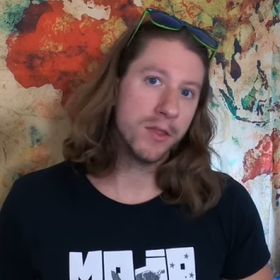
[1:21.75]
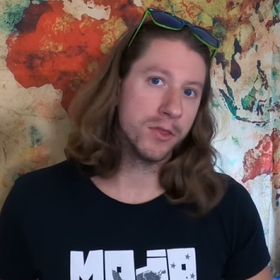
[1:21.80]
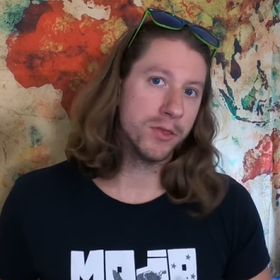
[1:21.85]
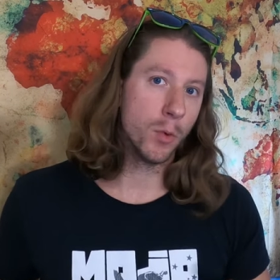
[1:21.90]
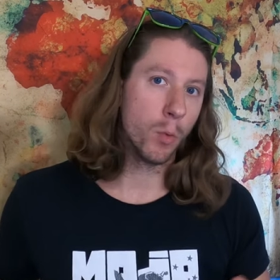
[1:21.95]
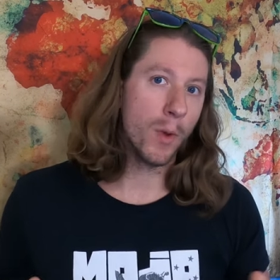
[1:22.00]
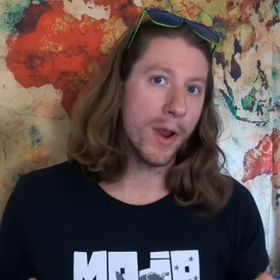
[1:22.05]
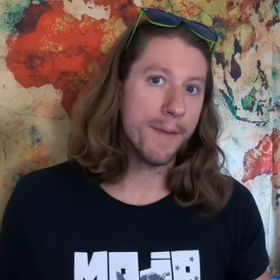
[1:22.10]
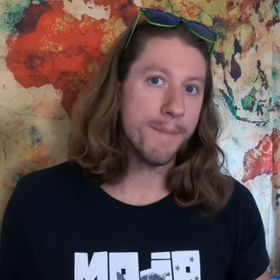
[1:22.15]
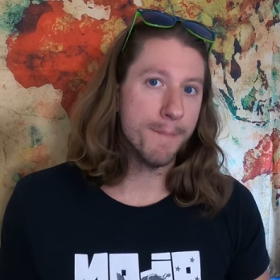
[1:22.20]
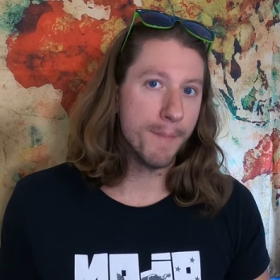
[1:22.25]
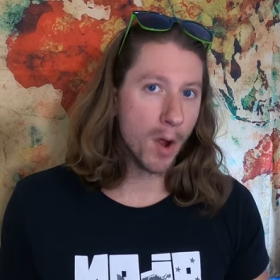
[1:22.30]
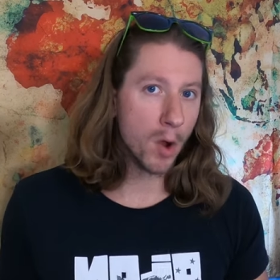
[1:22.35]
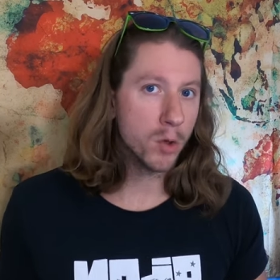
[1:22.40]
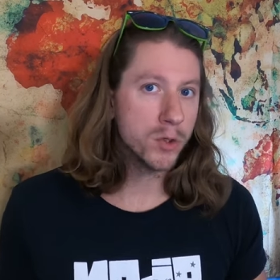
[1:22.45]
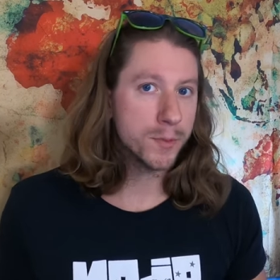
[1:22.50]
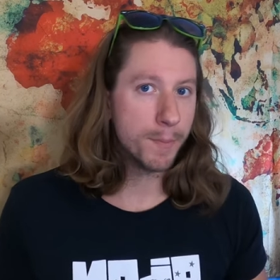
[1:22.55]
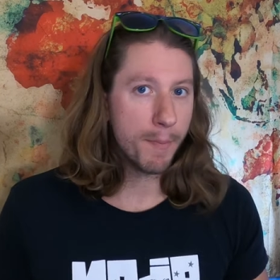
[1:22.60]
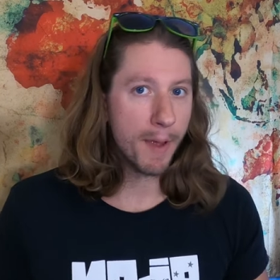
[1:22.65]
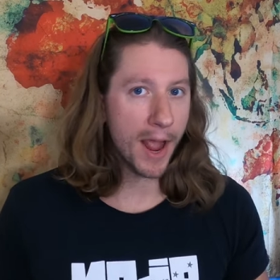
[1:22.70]
The way
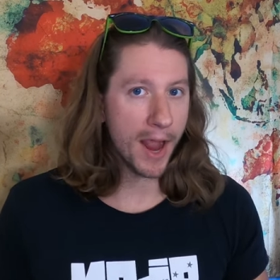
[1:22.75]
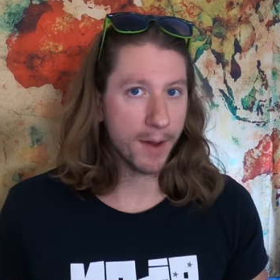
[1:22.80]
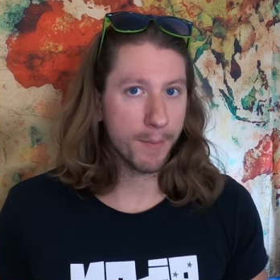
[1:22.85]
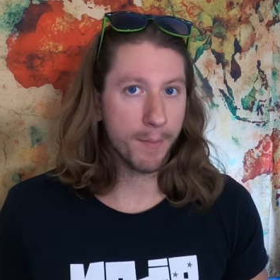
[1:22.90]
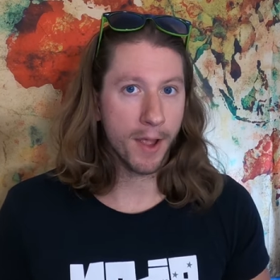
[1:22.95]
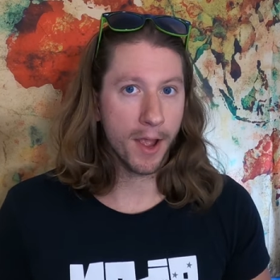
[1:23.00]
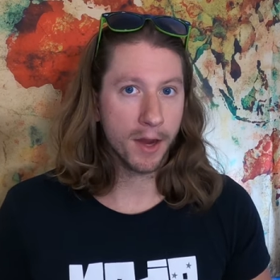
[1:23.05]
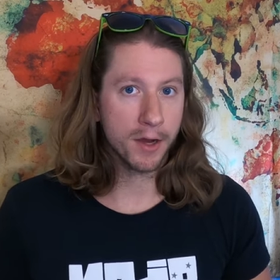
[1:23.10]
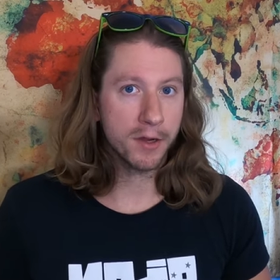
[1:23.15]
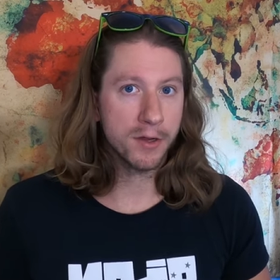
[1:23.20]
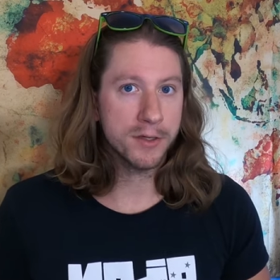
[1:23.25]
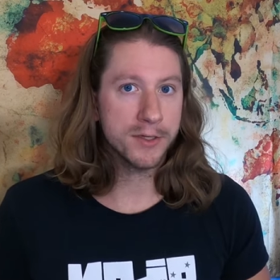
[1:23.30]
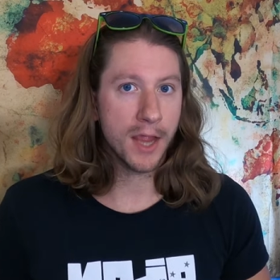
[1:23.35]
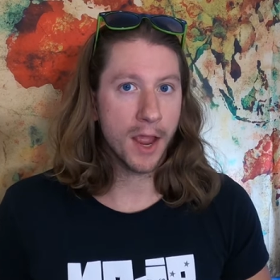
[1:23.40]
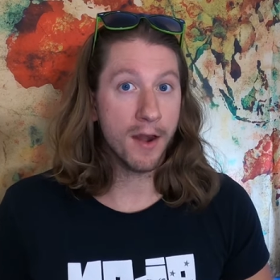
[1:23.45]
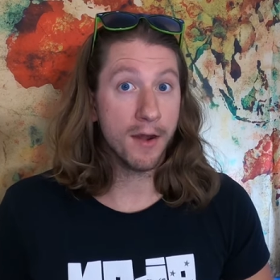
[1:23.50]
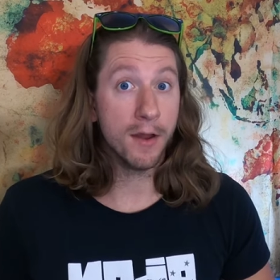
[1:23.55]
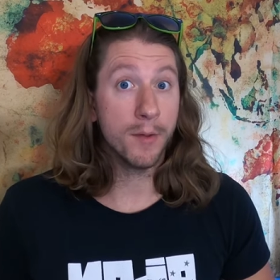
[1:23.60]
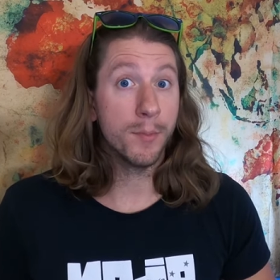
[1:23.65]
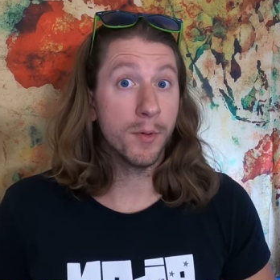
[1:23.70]
most backpackers
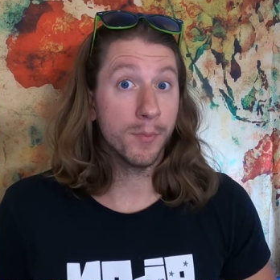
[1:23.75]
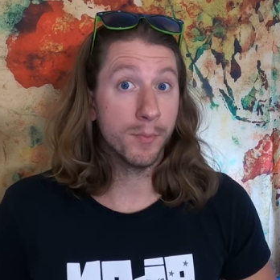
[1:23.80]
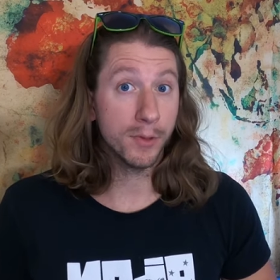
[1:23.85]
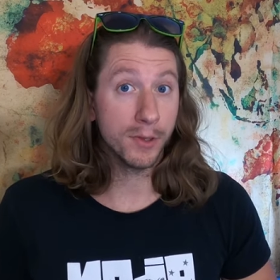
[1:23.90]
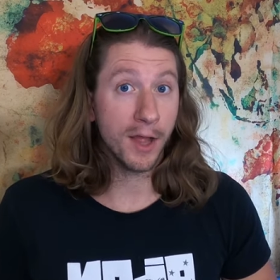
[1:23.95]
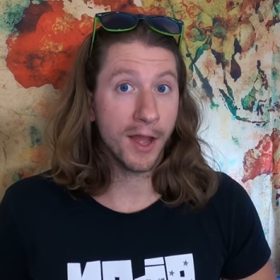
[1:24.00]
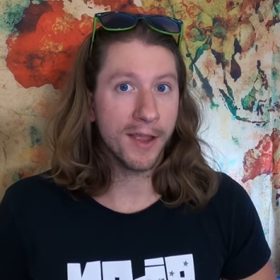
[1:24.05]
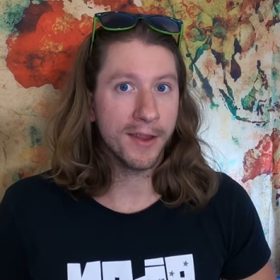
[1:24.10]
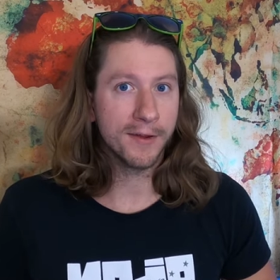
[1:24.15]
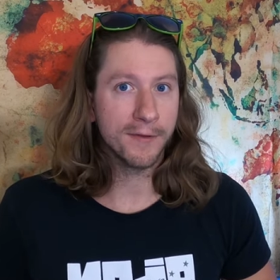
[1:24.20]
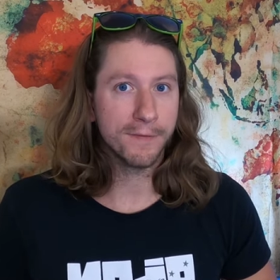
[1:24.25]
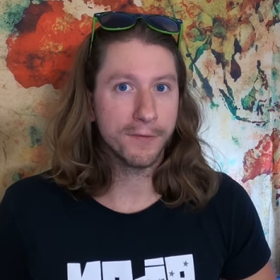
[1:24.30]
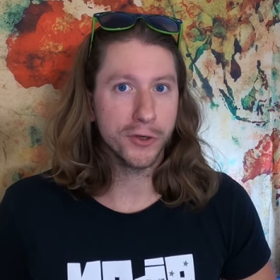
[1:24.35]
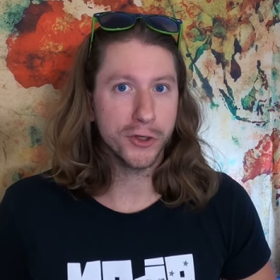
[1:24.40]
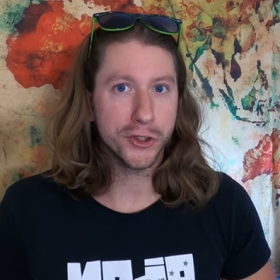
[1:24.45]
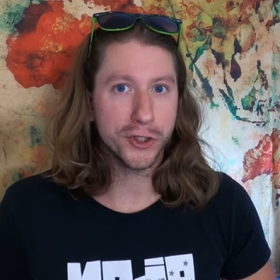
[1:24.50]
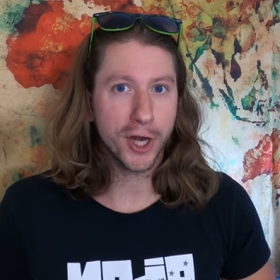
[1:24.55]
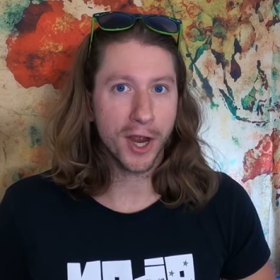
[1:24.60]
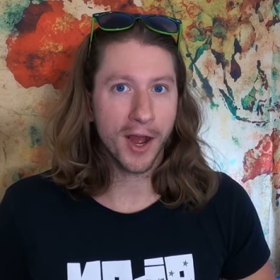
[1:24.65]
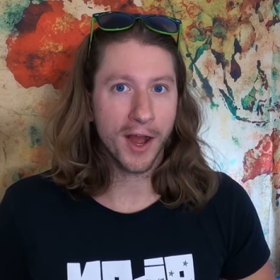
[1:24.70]
end up applying for
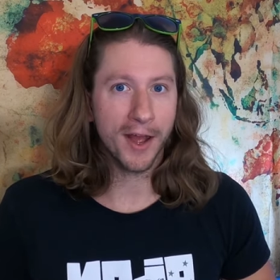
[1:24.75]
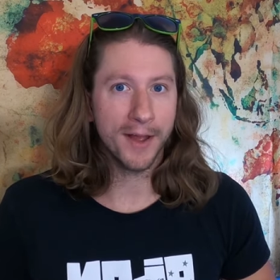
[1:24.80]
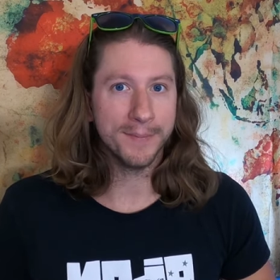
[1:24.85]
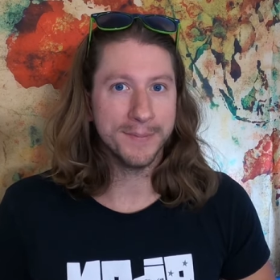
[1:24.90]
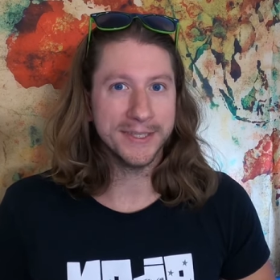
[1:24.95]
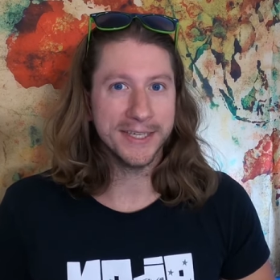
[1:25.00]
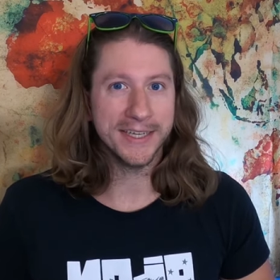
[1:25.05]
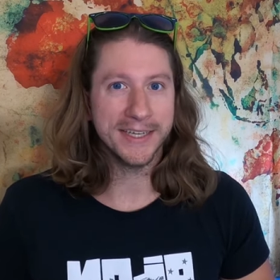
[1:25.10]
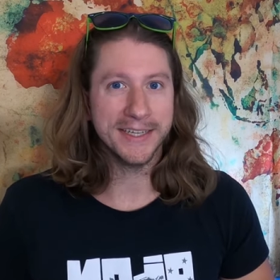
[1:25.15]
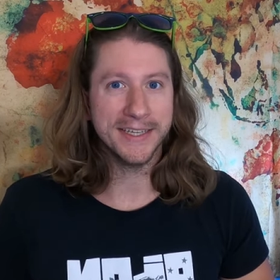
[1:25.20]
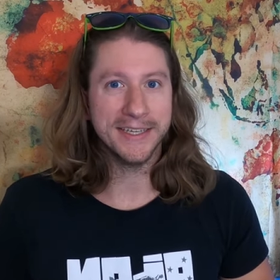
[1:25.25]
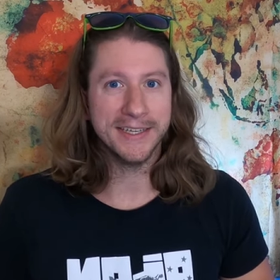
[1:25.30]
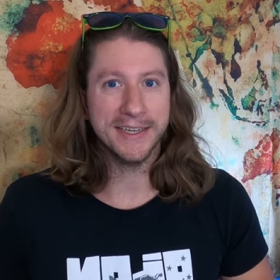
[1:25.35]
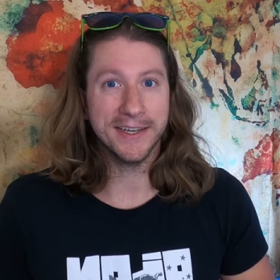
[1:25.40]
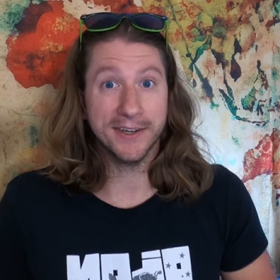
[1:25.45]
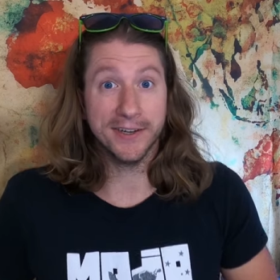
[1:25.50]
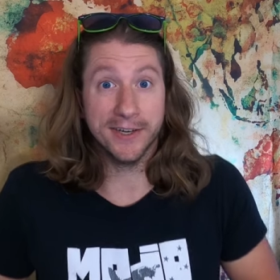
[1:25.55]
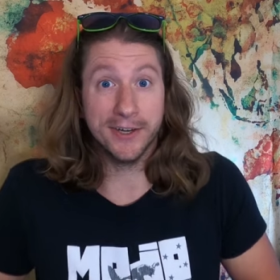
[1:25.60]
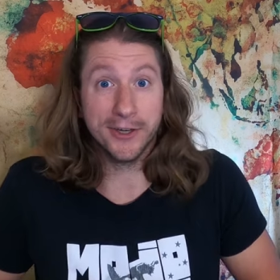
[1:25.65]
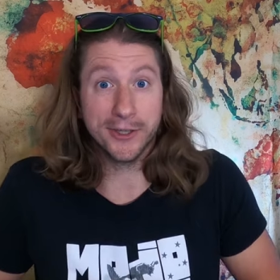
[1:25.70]
jobs in
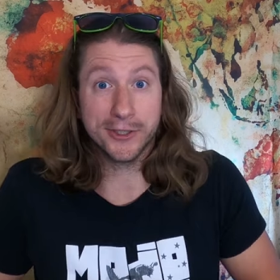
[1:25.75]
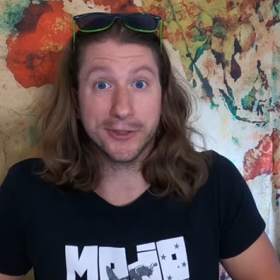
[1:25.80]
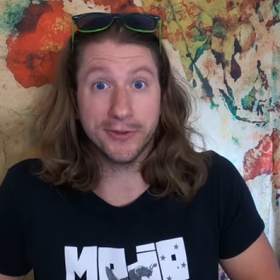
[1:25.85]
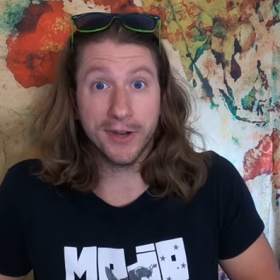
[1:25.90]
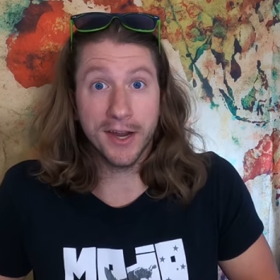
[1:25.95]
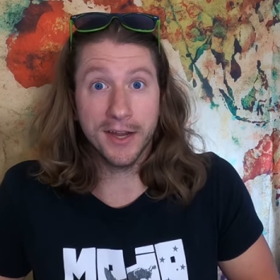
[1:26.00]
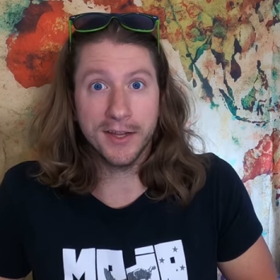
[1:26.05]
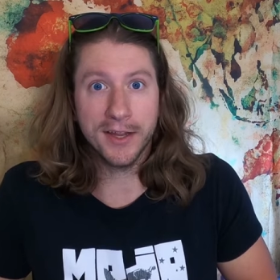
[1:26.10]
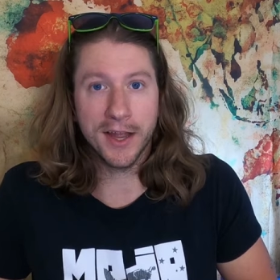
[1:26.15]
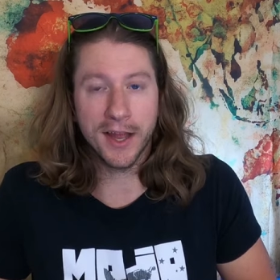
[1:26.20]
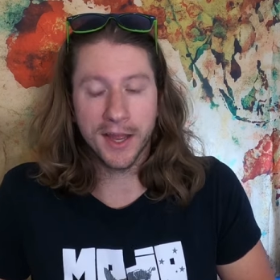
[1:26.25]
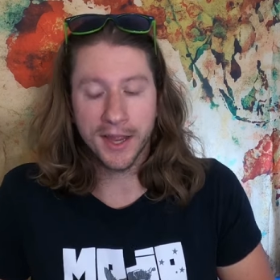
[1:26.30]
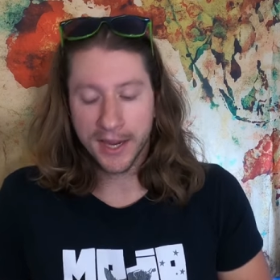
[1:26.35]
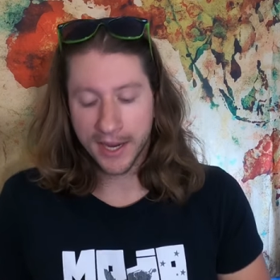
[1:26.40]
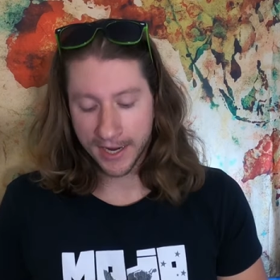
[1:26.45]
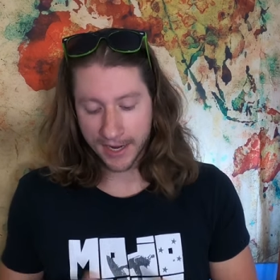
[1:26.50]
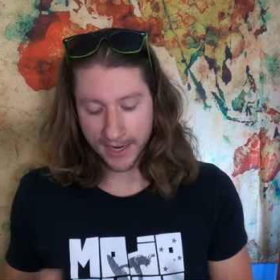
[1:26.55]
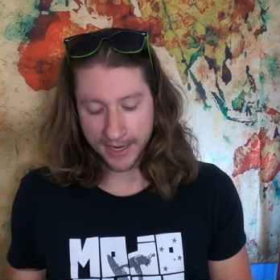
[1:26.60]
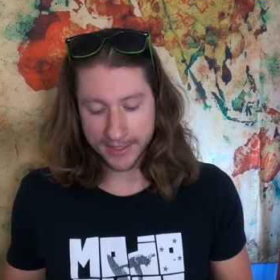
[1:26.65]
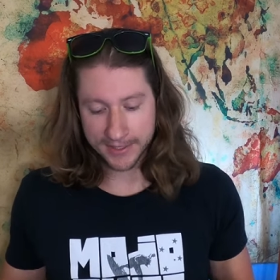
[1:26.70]
Australia
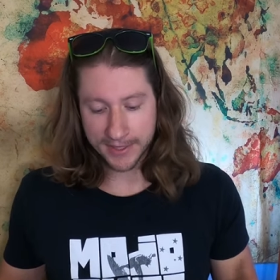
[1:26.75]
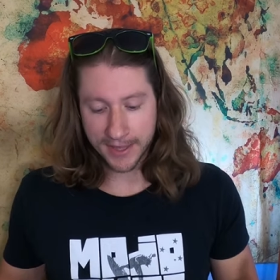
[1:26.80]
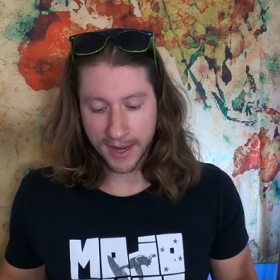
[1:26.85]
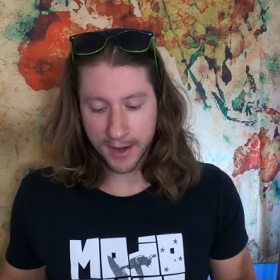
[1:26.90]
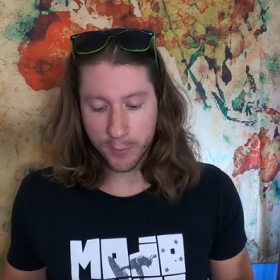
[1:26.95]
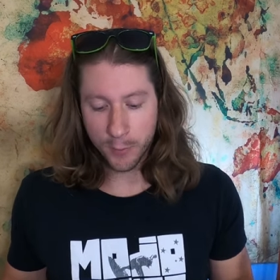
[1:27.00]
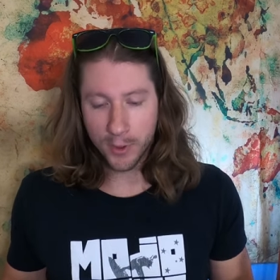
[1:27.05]
is they